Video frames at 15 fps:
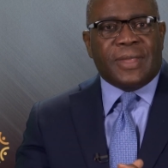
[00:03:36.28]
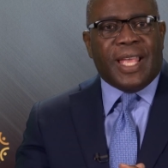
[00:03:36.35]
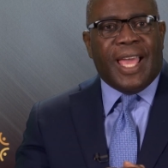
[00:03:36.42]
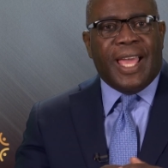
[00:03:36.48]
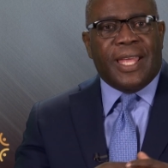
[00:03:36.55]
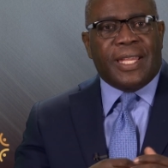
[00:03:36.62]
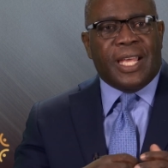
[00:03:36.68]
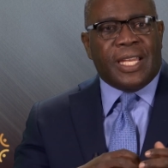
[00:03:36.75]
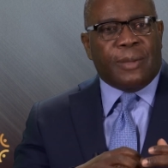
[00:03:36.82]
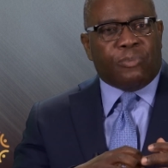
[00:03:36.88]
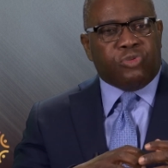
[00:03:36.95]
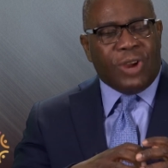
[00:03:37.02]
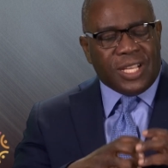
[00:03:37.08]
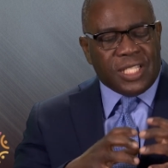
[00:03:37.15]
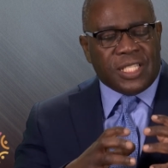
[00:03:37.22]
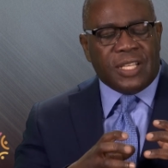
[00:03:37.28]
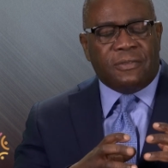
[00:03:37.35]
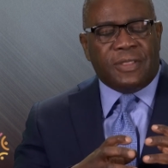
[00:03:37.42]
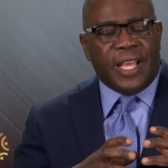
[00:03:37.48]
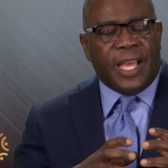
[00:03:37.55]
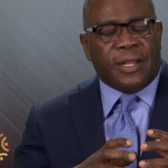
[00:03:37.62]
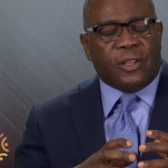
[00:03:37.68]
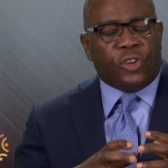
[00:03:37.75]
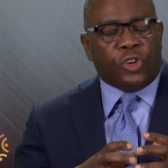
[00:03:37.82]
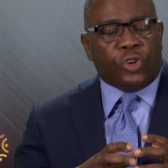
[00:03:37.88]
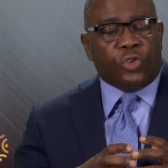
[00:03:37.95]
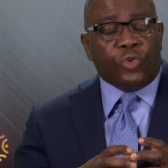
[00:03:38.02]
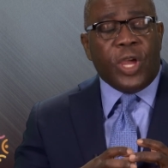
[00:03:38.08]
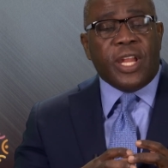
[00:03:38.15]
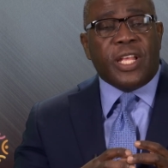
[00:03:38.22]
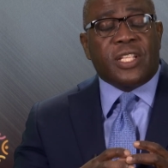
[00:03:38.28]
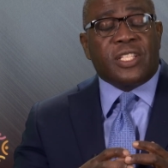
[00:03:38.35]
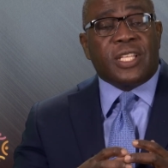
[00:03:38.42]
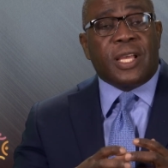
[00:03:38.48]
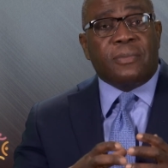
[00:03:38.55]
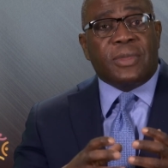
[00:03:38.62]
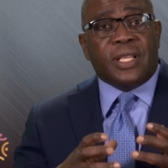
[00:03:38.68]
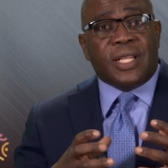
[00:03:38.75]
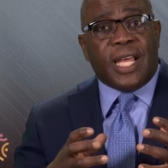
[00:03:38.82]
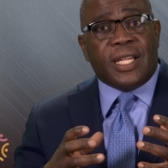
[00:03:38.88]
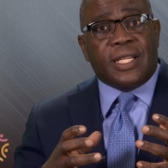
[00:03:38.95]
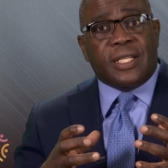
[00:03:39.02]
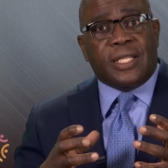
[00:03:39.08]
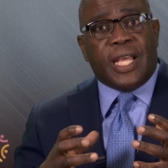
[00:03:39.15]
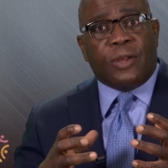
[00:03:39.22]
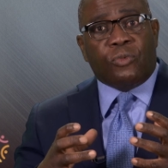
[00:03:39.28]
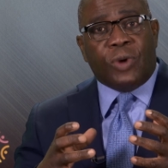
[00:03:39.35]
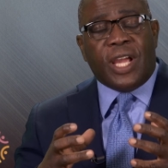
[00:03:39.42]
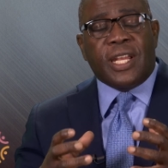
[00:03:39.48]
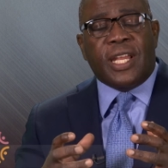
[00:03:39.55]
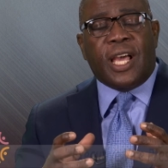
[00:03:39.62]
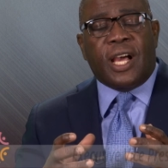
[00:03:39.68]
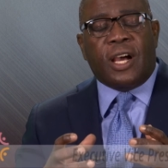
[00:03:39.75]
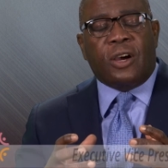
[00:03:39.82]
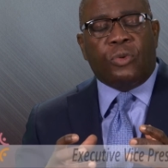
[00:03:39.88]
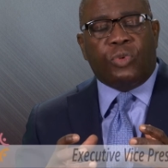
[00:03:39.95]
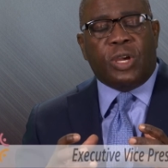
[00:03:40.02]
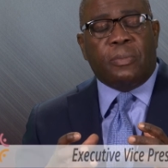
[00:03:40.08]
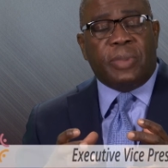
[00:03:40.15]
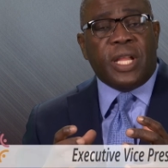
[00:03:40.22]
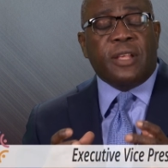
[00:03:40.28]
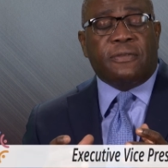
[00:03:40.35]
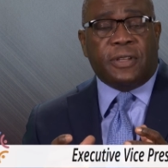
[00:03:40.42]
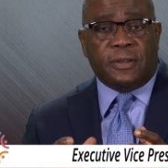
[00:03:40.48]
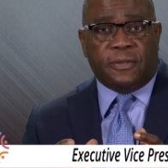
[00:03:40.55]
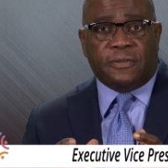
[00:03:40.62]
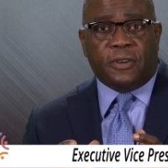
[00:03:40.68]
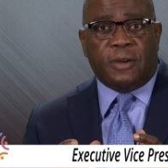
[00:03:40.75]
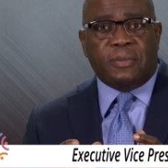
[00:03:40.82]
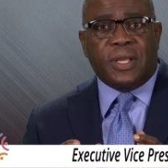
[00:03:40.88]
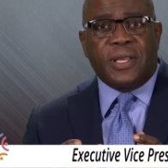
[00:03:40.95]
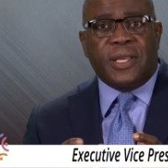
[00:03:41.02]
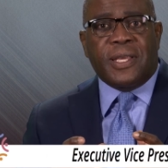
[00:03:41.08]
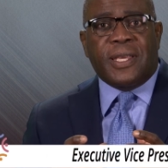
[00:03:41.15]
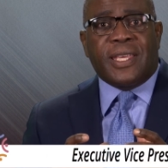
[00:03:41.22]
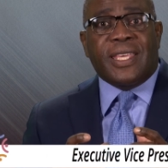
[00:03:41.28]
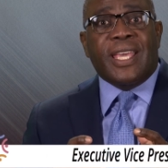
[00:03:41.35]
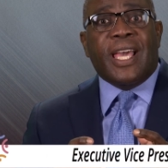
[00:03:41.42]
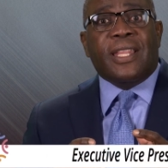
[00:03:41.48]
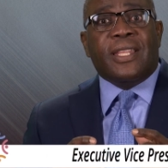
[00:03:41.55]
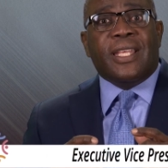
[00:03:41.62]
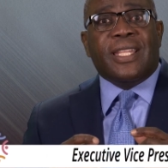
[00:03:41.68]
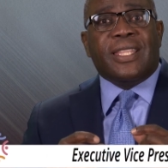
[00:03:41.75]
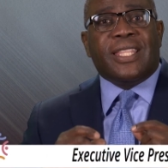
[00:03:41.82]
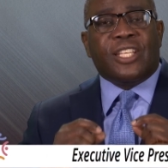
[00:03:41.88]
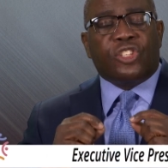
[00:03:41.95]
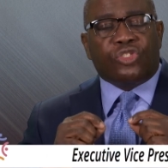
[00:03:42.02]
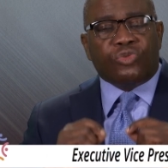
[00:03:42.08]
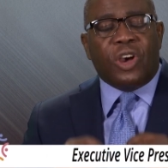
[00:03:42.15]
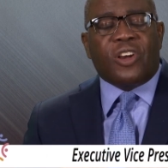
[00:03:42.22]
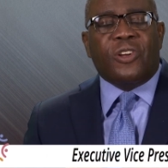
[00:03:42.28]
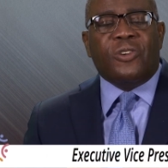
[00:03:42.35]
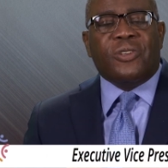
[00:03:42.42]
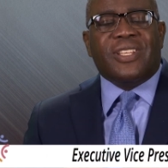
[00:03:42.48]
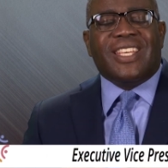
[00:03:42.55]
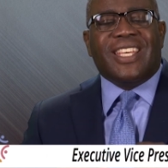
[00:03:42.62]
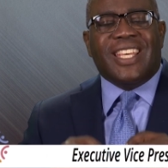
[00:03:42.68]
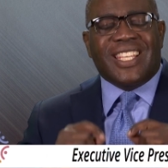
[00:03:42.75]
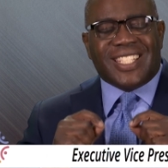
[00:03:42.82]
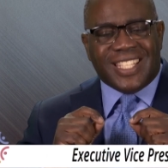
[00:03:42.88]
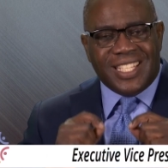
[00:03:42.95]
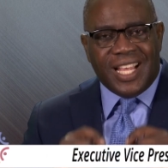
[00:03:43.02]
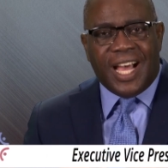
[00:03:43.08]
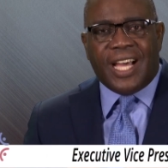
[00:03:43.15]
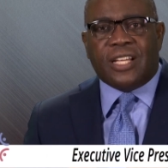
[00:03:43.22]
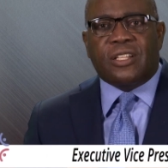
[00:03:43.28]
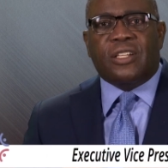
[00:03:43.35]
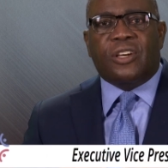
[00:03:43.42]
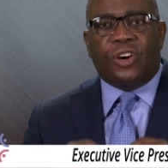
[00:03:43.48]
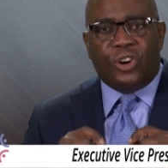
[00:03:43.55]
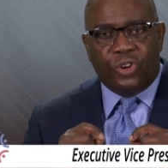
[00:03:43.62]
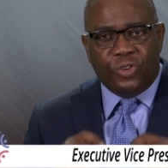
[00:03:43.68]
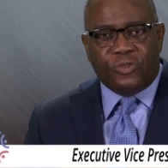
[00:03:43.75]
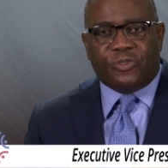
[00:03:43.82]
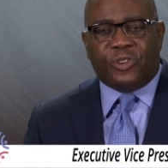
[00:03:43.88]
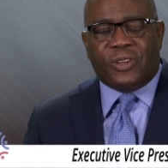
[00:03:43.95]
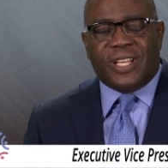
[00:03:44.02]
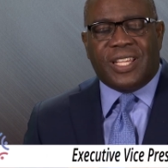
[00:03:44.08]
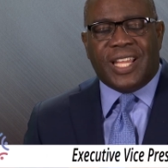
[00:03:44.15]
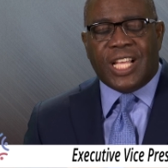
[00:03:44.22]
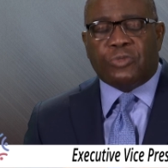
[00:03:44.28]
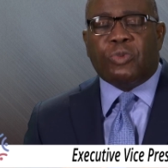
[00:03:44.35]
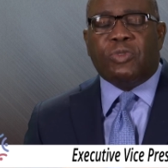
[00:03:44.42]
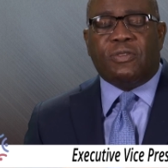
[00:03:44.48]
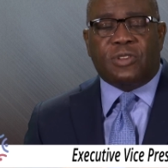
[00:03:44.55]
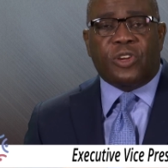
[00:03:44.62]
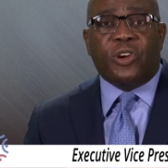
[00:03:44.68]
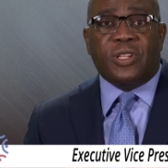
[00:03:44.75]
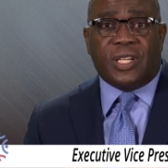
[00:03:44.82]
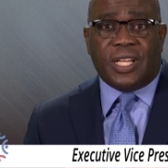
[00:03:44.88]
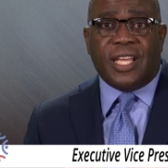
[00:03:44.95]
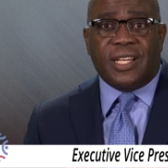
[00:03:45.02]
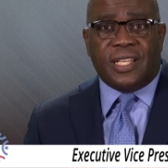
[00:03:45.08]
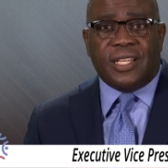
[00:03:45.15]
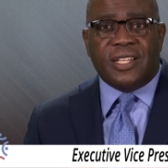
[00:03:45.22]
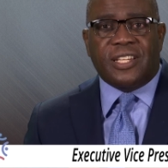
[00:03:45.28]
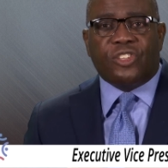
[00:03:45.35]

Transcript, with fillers: And the process of that created something that, that right now we are benefiting from. Yet the struggle is not over. And that's what we've learned lately.